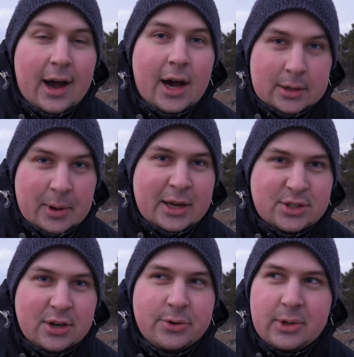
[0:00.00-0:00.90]
I'm
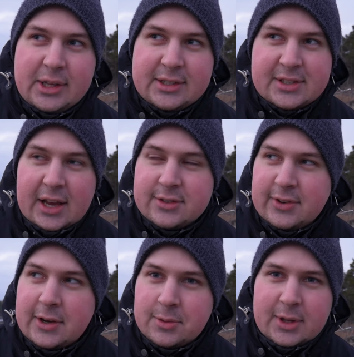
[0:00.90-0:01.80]
actually really
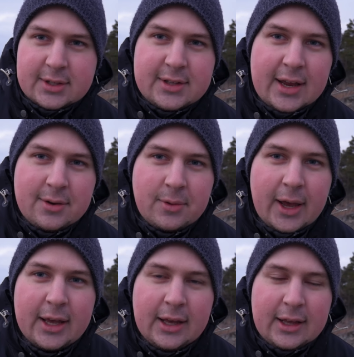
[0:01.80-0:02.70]
satisfied with it
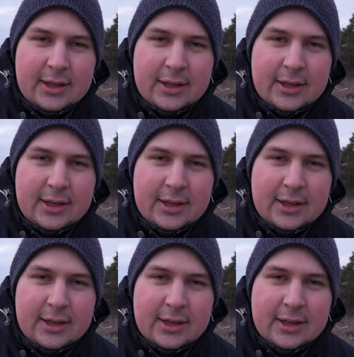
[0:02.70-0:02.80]
anyway.